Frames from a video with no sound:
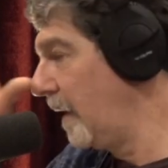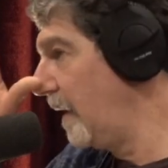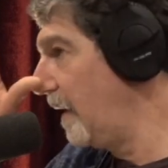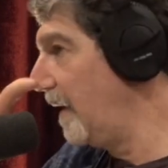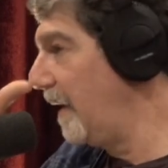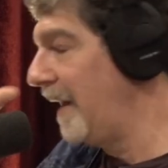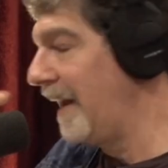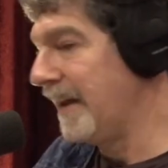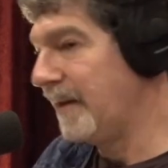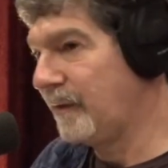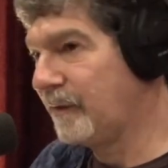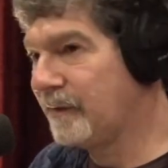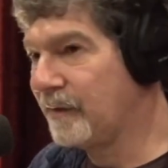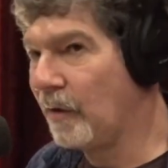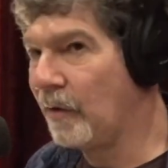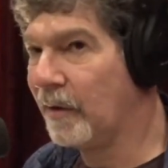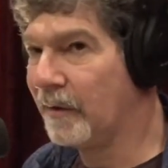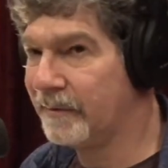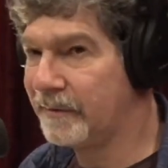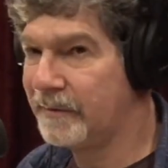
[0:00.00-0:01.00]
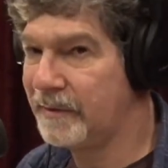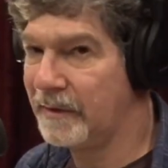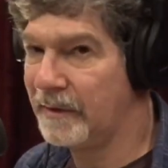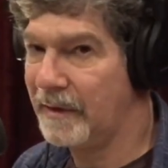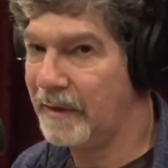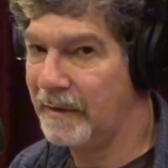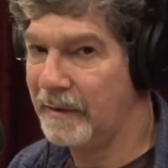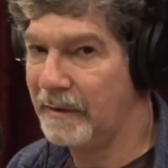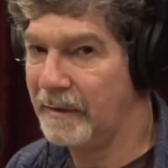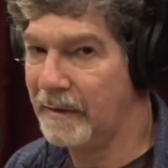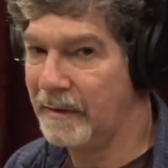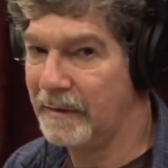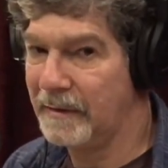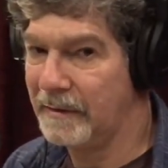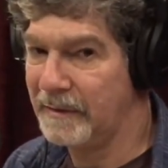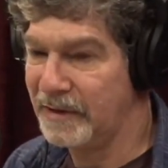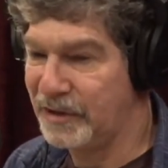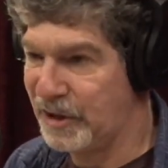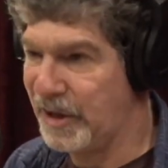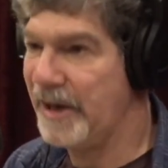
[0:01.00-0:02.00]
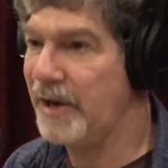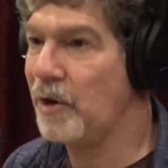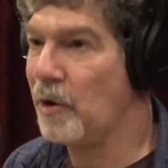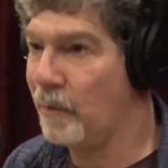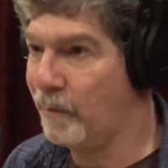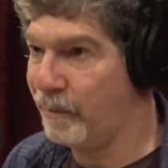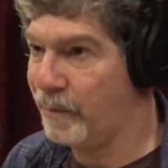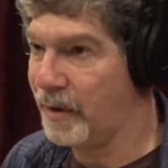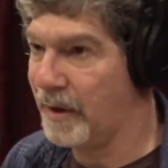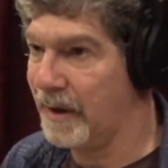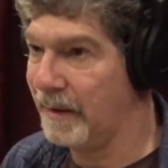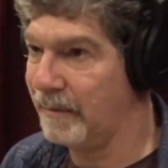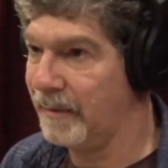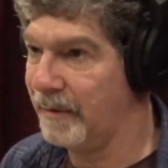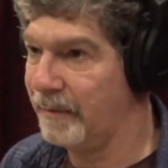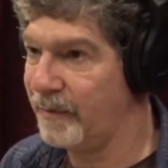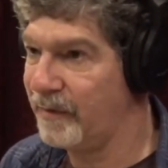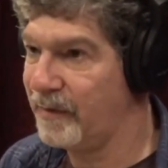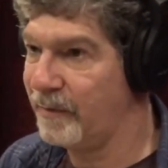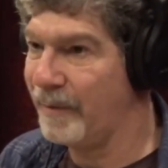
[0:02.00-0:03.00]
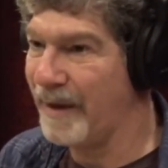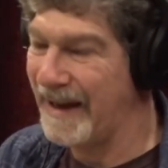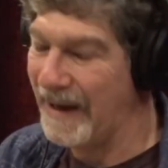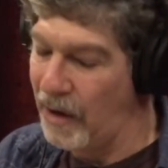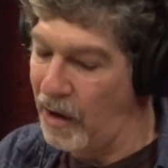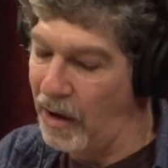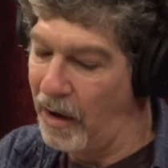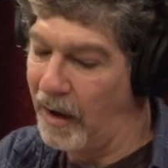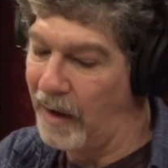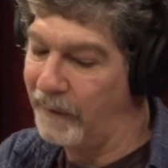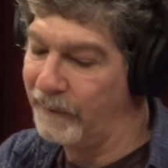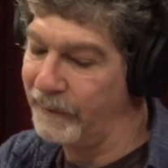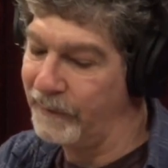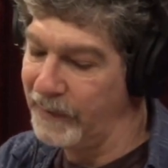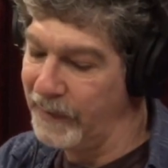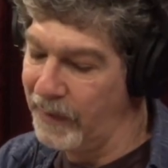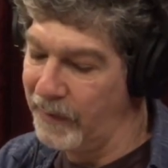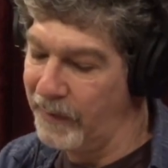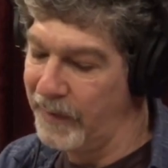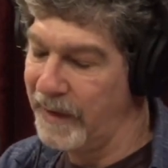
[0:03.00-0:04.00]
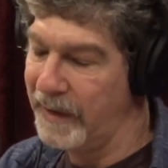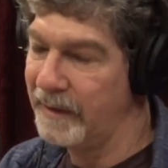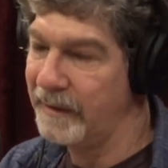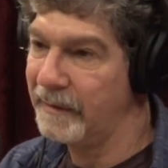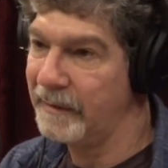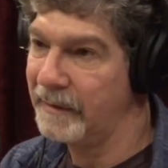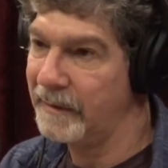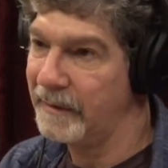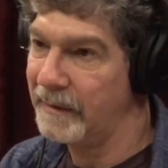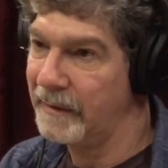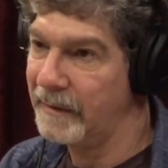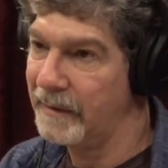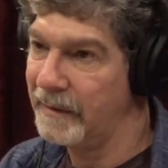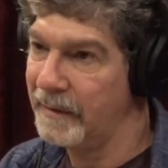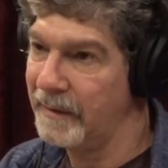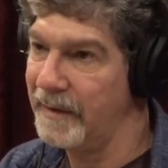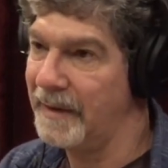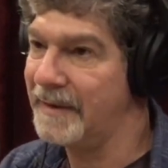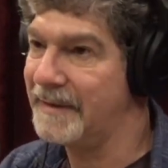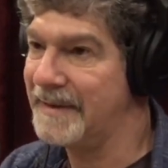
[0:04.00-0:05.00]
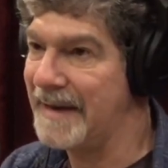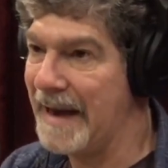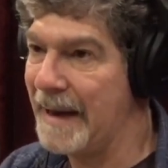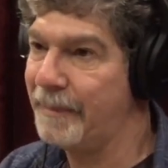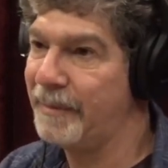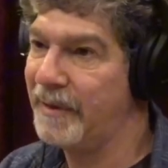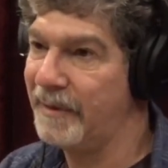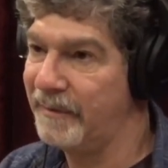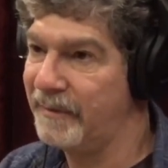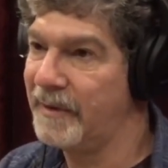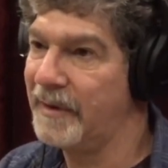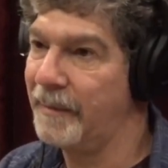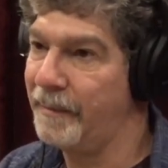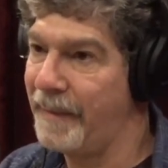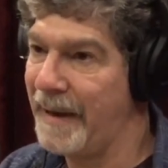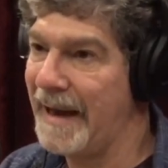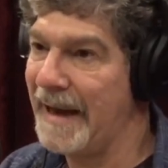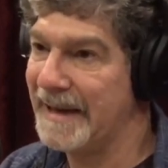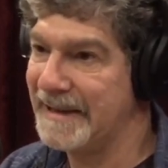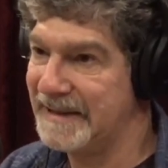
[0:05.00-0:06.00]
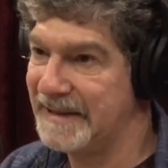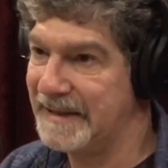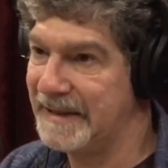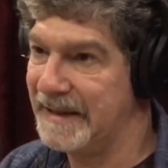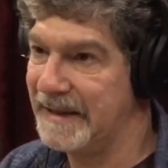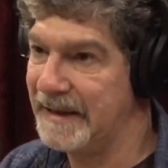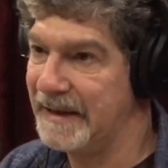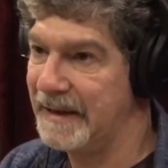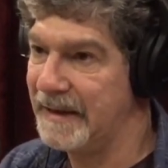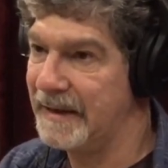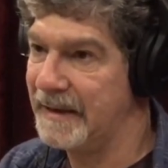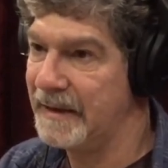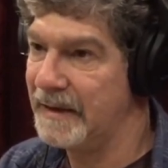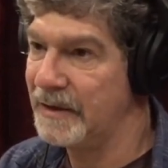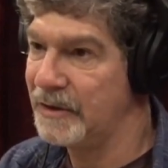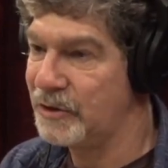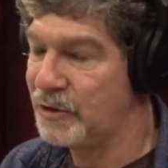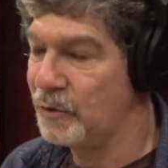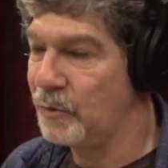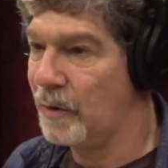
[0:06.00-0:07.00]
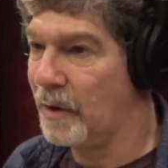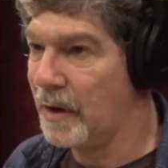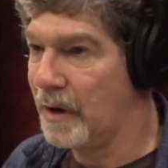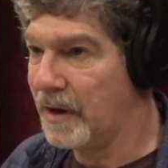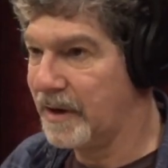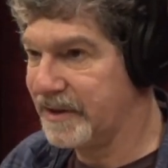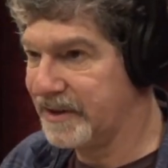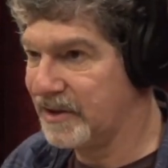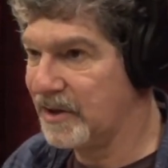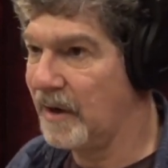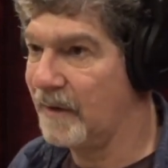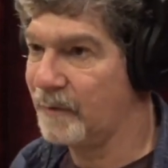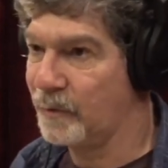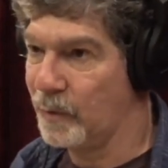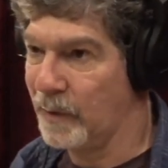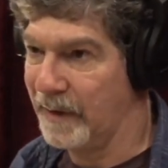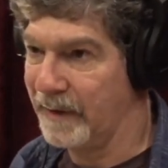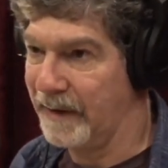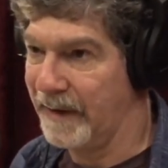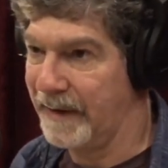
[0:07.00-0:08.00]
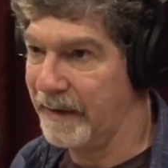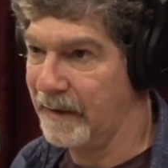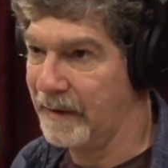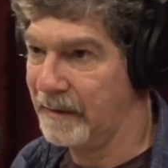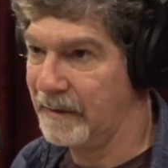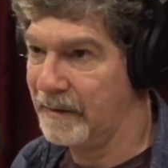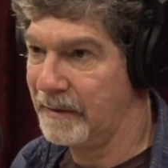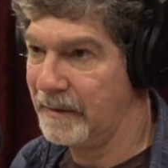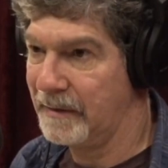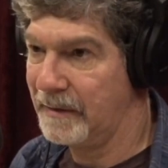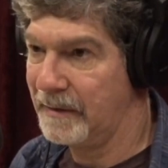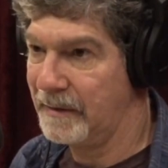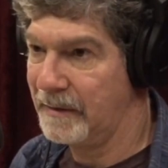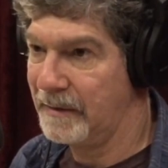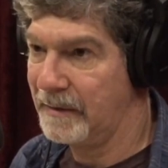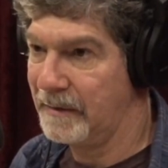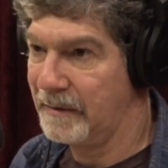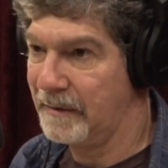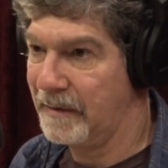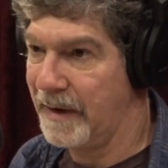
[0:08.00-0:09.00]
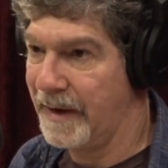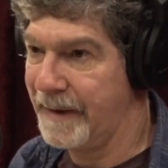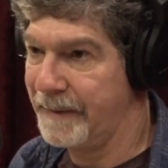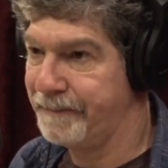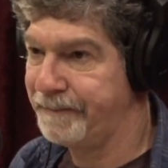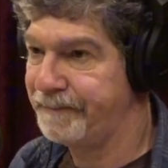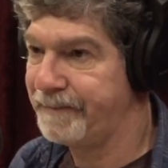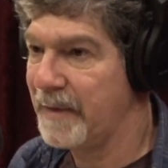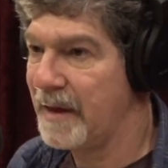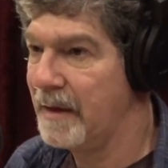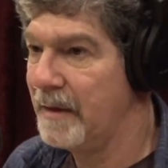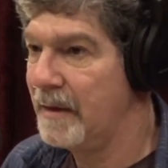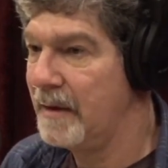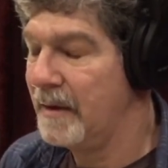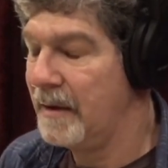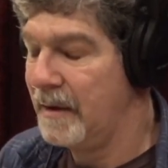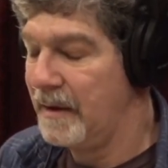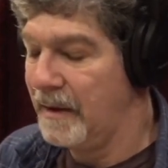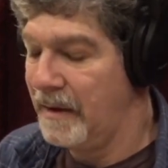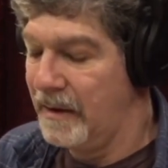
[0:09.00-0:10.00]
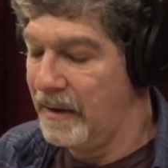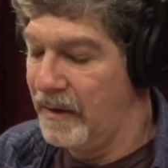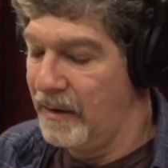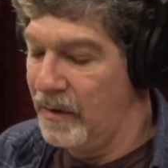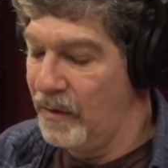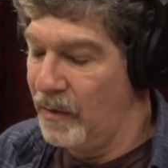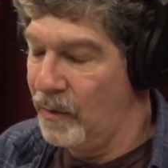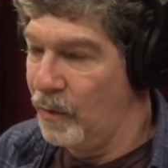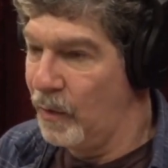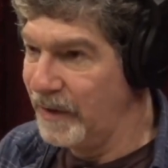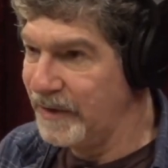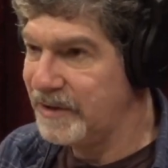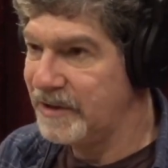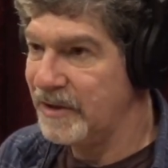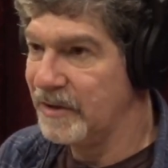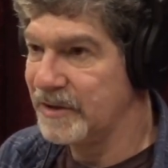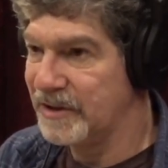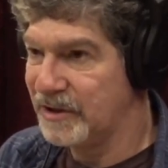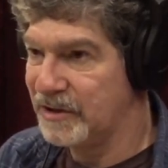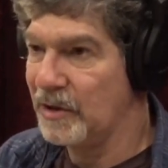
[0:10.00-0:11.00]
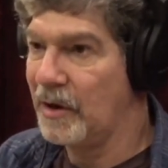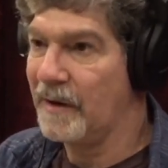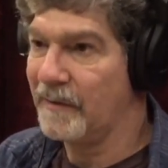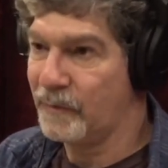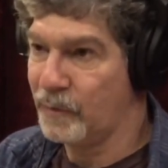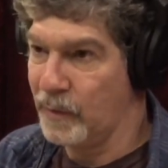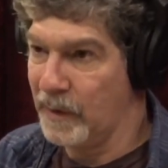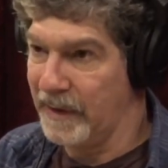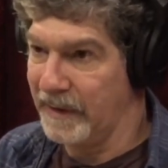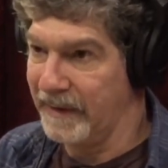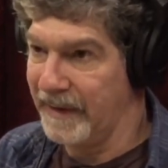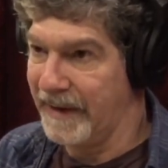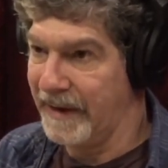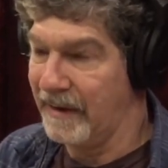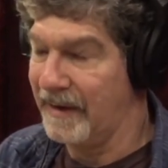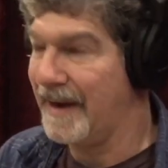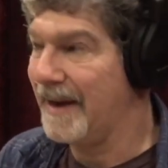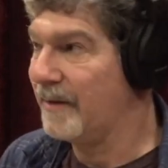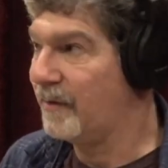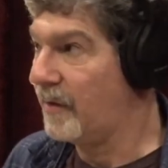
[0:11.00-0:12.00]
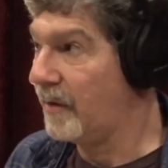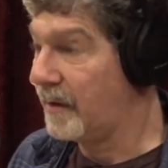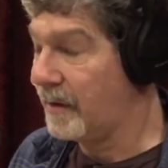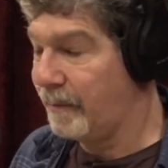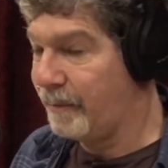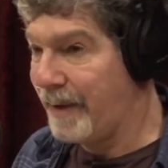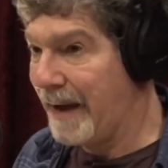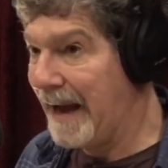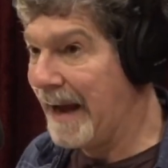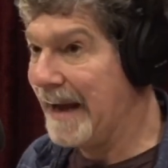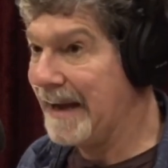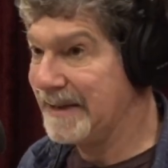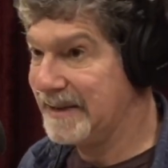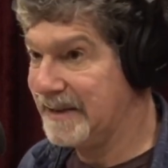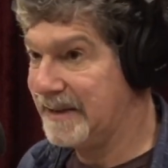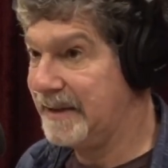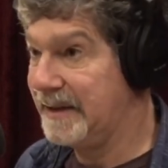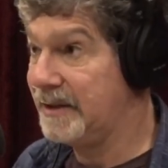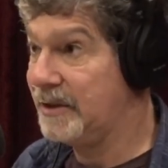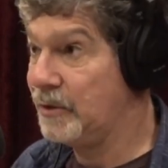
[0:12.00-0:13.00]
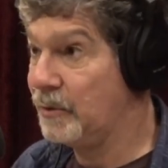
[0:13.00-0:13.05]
has solved genome problems by offloading the adaptive capacity to our software layer, right? Once your software layer has the capacity to